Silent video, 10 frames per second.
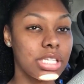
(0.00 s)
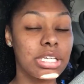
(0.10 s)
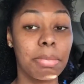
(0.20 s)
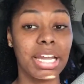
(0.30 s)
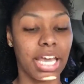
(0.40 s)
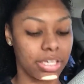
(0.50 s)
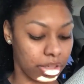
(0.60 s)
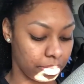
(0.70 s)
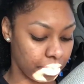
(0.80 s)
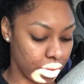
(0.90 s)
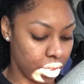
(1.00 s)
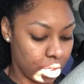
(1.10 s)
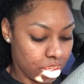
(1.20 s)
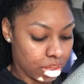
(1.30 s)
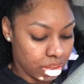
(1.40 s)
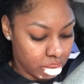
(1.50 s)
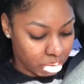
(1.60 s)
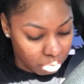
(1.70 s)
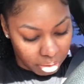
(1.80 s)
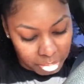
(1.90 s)
to my liking
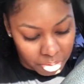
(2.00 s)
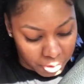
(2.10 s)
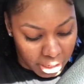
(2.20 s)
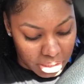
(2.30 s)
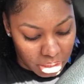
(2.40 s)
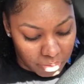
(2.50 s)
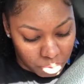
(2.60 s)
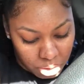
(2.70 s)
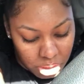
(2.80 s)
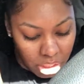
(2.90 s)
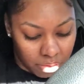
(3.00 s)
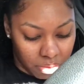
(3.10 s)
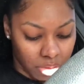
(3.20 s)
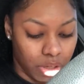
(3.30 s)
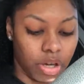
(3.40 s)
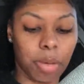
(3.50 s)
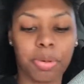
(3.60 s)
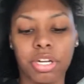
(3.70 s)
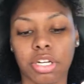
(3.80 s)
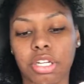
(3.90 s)
oh i forgot to give you your stuff oh they
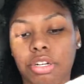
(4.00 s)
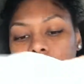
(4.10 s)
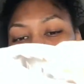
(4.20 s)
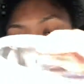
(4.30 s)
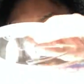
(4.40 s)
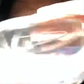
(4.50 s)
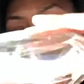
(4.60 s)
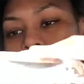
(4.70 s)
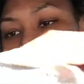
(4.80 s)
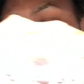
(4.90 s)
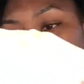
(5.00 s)
put in a little thingy rylan